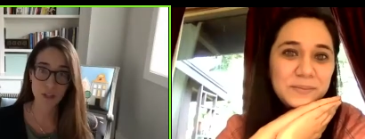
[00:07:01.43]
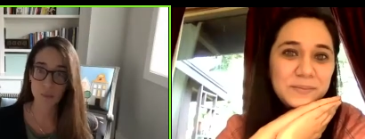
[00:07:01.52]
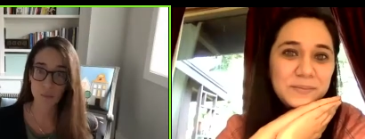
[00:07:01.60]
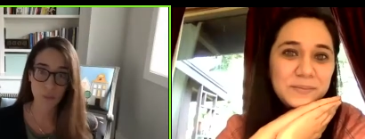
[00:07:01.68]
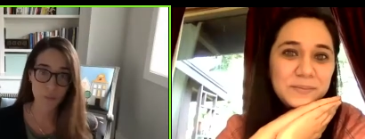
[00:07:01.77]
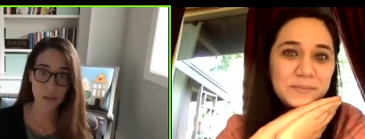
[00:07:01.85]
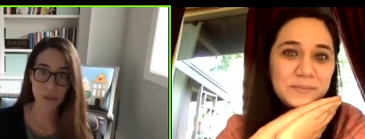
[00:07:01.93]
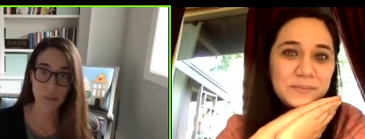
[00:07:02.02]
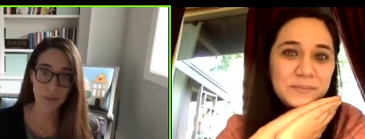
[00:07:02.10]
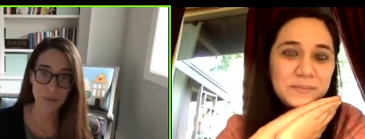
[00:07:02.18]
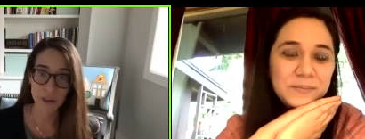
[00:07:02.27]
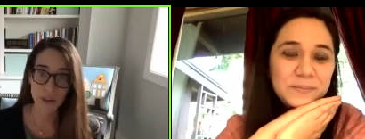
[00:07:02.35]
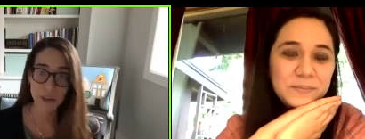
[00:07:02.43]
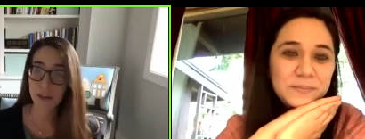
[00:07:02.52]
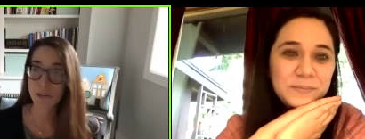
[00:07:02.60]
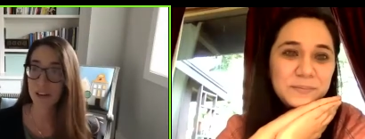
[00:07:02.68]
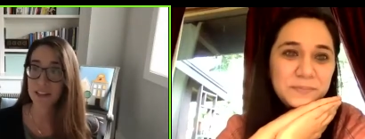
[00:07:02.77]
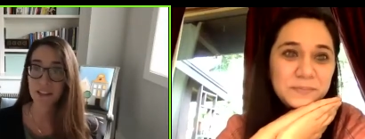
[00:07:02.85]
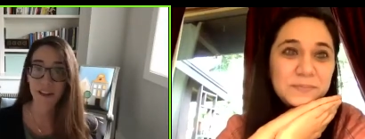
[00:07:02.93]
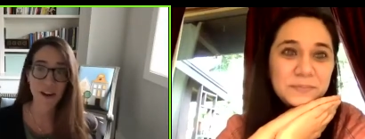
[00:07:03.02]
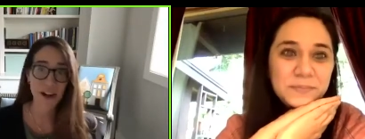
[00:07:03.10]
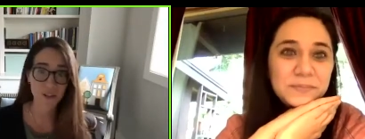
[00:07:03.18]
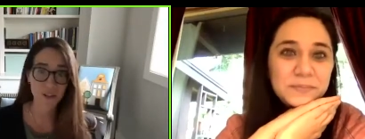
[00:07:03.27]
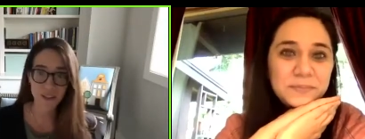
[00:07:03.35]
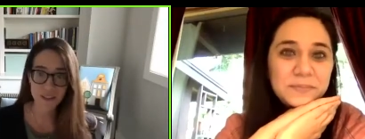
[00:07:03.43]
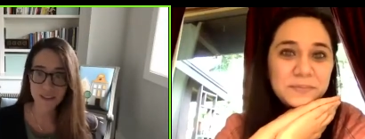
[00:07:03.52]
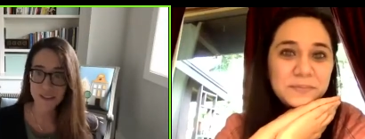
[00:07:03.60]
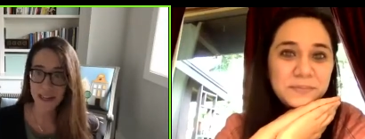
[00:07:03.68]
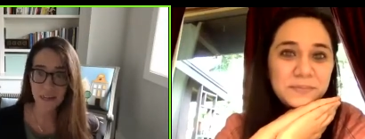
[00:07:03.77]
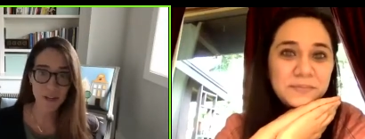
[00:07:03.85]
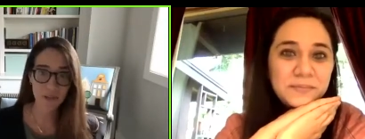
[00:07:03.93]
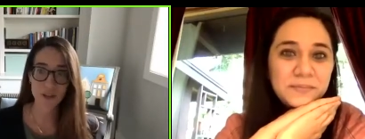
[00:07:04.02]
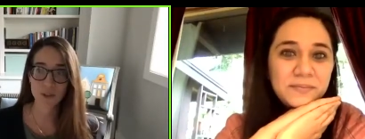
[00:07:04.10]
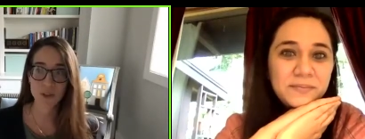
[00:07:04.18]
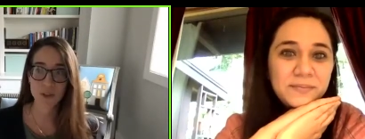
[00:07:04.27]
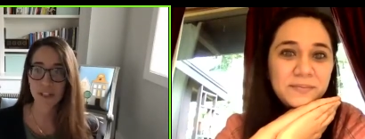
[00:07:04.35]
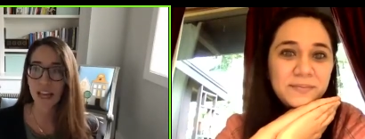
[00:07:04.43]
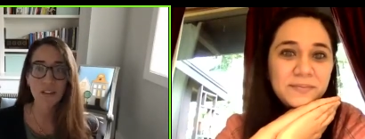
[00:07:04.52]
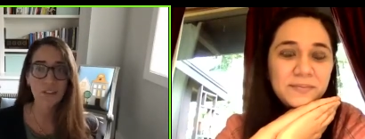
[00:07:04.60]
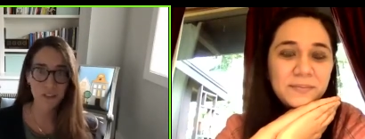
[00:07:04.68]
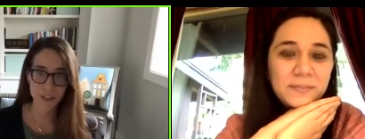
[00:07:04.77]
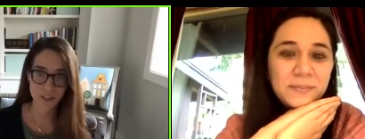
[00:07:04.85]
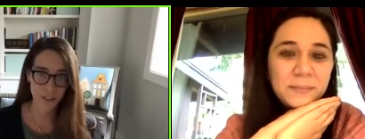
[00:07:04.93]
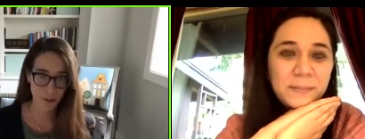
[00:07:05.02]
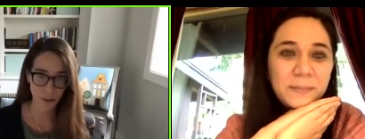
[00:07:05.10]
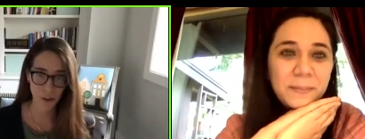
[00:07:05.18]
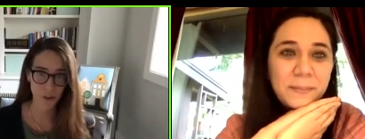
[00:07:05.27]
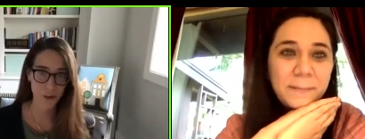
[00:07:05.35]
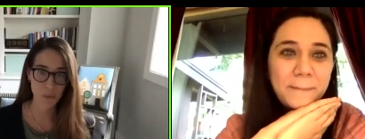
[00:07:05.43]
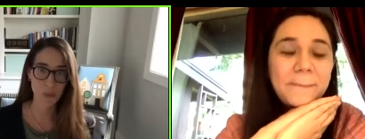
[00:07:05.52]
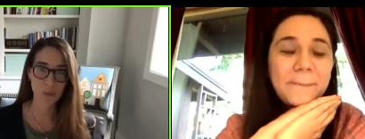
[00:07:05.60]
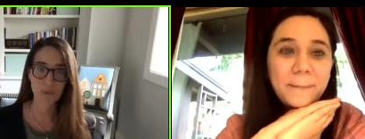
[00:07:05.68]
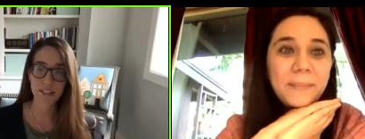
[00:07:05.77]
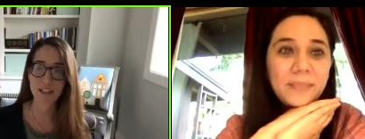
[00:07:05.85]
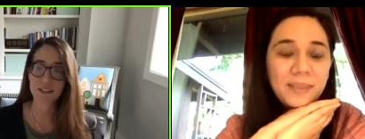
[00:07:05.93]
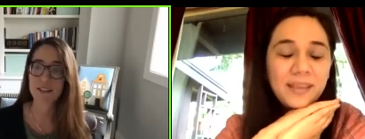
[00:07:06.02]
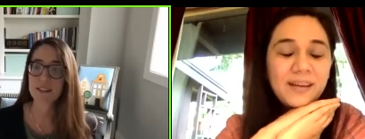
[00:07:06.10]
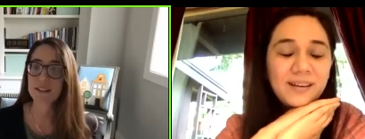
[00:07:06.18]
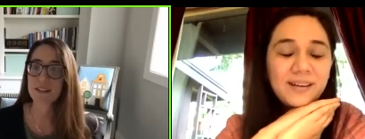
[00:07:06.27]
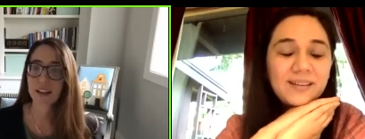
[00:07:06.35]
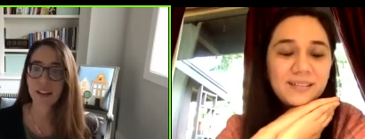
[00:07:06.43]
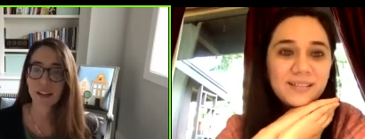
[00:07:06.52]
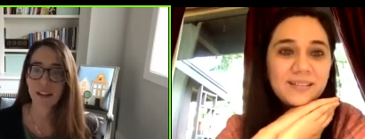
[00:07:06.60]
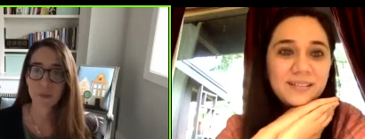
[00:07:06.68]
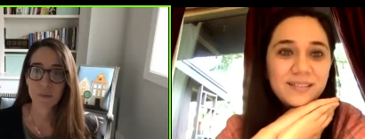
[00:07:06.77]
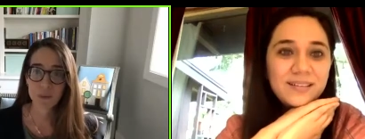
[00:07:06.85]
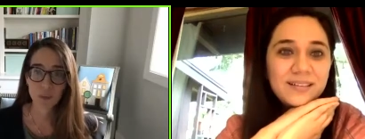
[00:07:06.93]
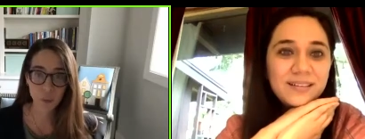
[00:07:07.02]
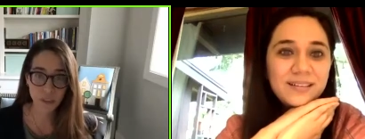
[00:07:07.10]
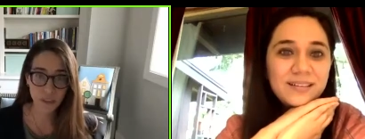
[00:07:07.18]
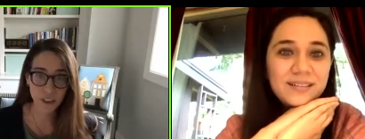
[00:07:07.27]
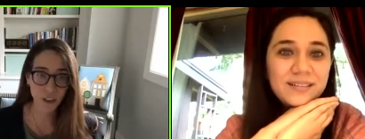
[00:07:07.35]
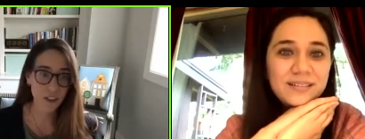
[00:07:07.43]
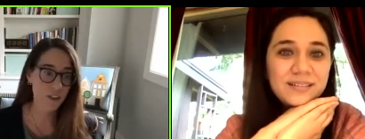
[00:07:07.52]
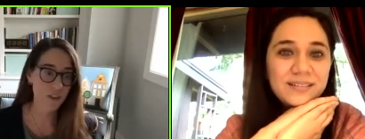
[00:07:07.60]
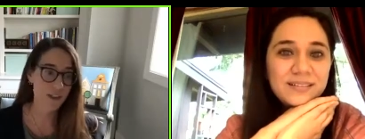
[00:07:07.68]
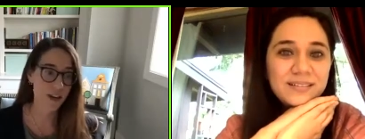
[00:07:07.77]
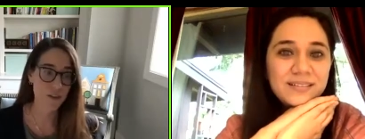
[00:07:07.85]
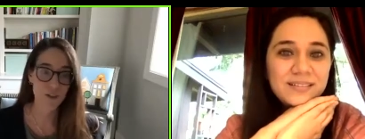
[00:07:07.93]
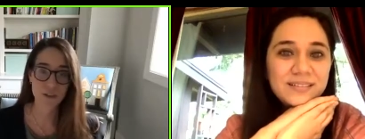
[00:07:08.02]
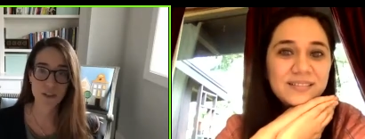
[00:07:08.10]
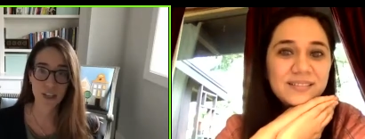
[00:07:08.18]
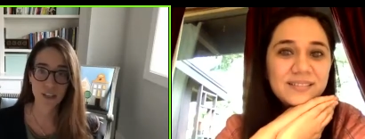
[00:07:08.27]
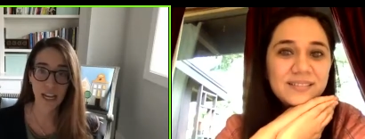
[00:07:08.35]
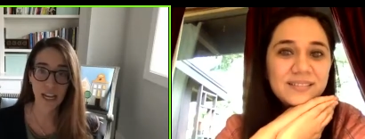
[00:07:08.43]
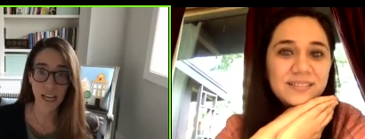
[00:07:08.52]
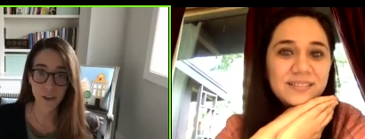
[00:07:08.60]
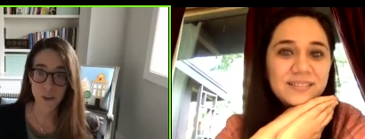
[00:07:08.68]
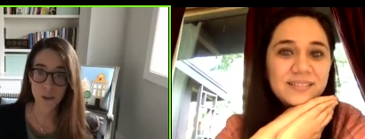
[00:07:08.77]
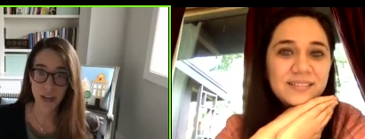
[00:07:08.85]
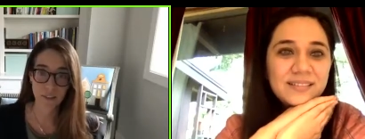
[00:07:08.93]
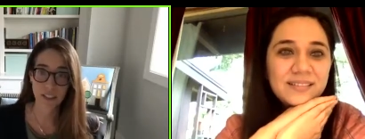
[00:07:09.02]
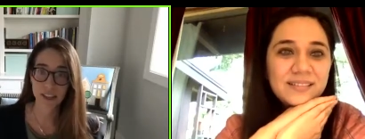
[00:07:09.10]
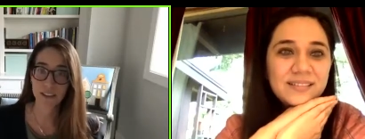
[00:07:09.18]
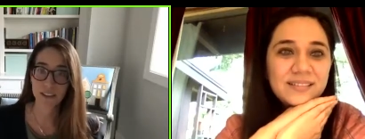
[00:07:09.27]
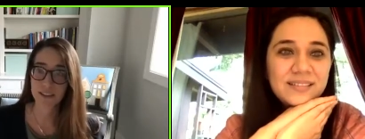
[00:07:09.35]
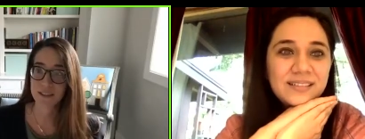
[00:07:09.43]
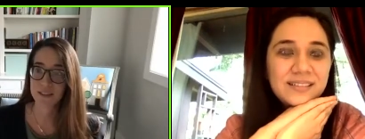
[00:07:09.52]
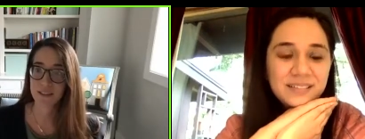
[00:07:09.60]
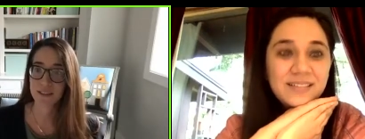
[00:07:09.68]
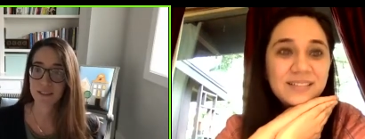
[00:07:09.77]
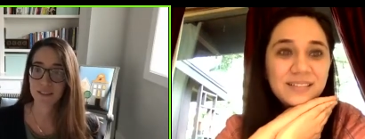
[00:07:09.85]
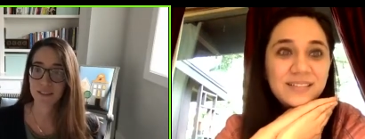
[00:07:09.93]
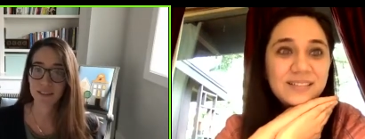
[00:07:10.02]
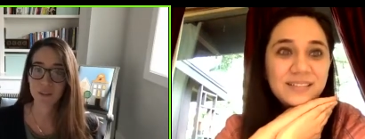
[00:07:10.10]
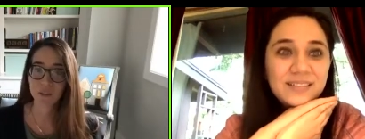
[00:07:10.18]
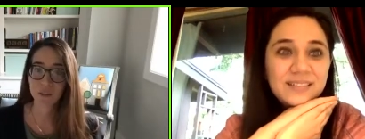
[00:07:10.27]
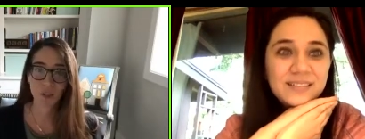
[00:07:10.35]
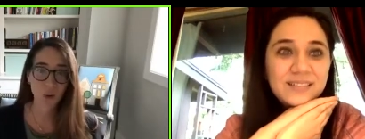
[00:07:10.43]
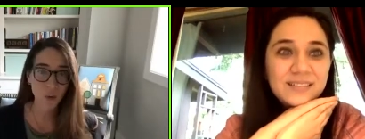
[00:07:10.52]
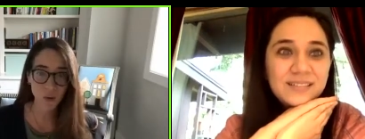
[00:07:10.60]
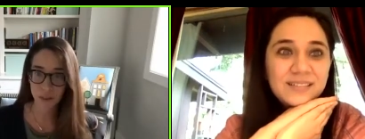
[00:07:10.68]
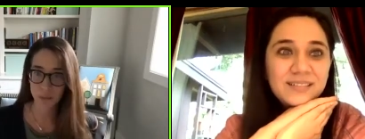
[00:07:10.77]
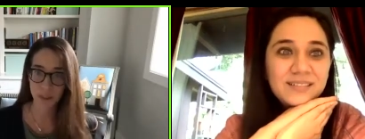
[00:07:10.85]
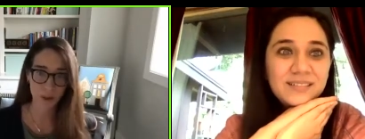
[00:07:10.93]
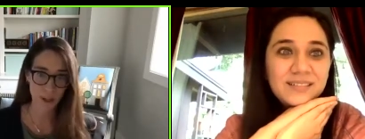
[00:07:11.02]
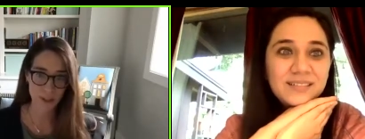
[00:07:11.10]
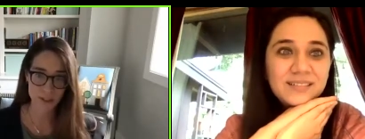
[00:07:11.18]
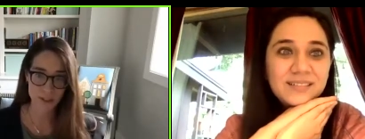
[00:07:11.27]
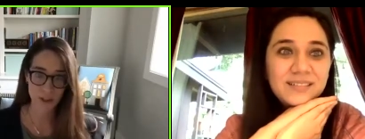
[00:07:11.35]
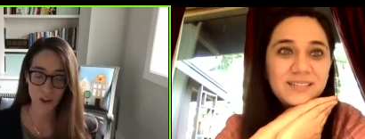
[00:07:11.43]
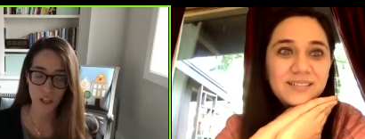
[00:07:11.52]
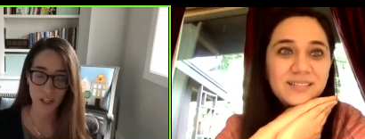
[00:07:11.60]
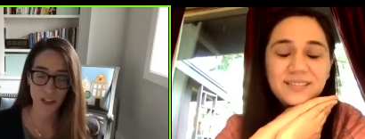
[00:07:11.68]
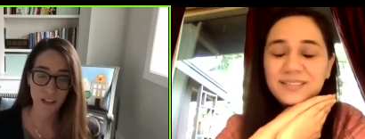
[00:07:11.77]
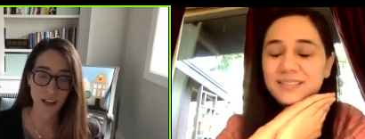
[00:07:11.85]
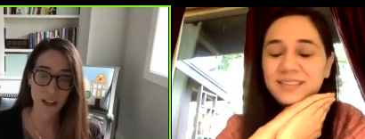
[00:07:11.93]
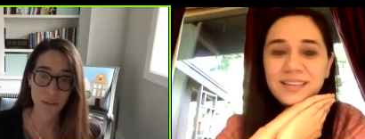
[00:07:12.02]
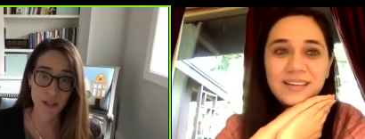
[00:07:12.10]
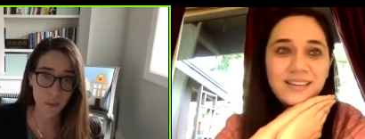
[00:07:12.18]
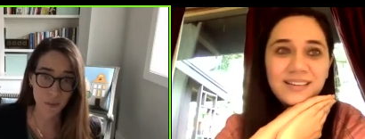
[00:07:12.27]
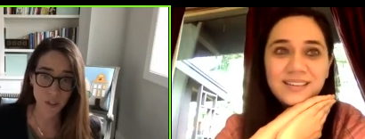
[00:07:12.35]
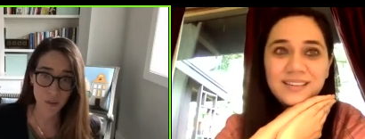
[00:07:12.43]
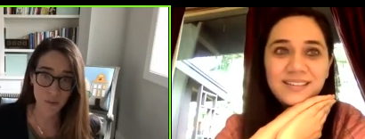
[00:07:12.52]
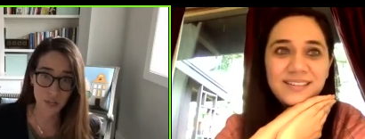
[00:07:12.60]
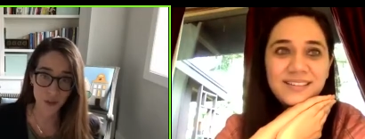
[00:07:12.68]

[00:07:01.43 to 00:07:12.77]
Speaker 1: that women and people of color are facing are actually the same issues that every single entrepreneur faces. It's really hard to understand how you navigate this incredibly crazy journey. Um, it's a really unique